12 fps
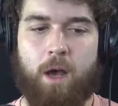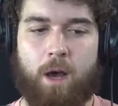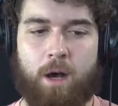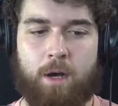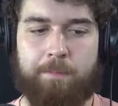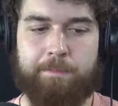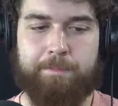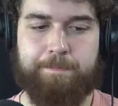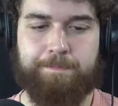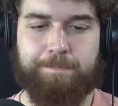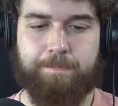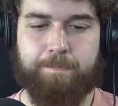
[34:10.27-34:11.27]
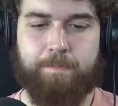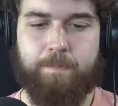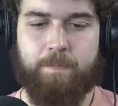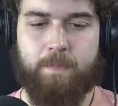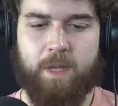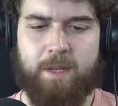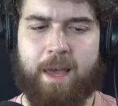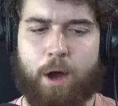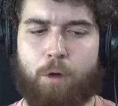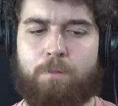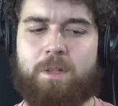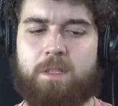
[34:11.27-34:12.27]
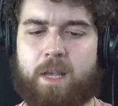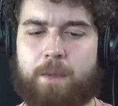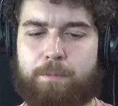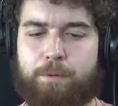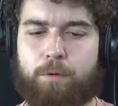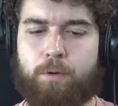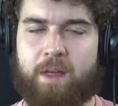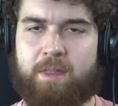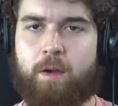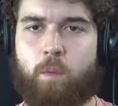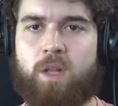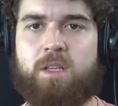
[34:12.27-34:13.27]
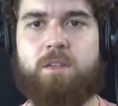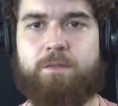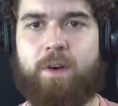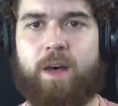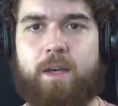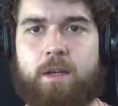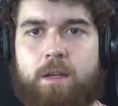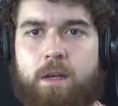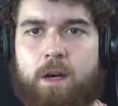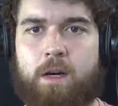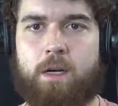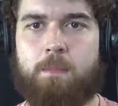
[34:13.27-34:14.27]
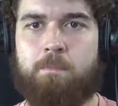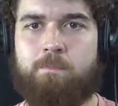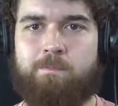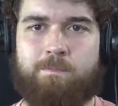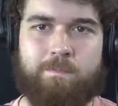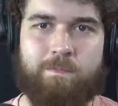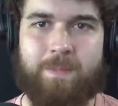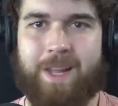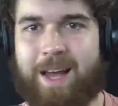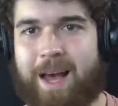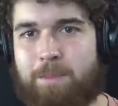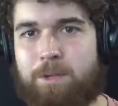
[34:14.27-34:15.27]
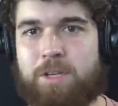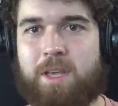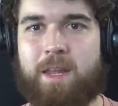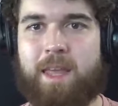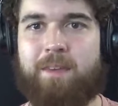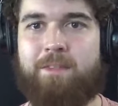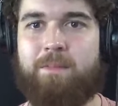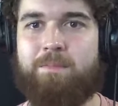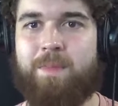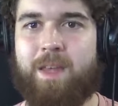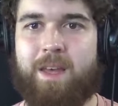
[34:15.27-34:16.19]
Yeah, Ovince St. Preux, I think, wins this fight. I'm just going to give him